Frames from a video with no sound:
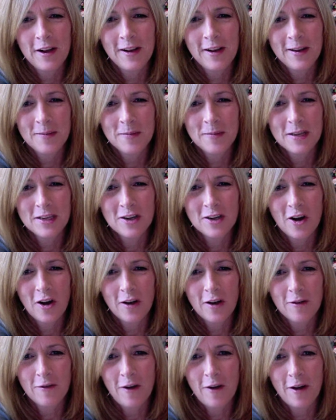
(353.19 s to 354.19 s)
him the dog
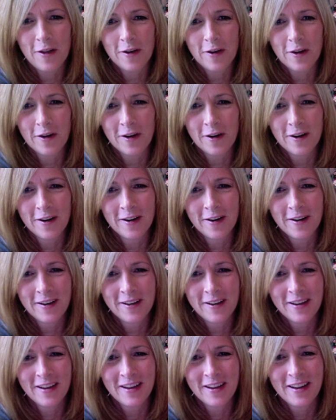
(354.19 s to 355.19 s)
father.
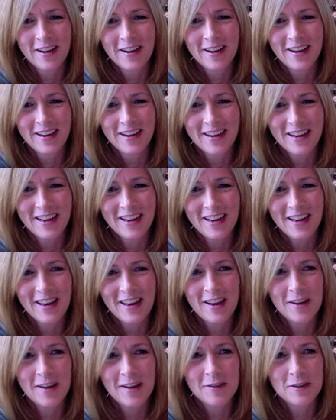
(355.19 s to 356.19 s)
He
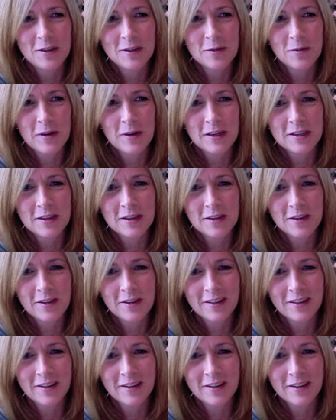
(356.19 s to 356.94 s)
loves to wrestle.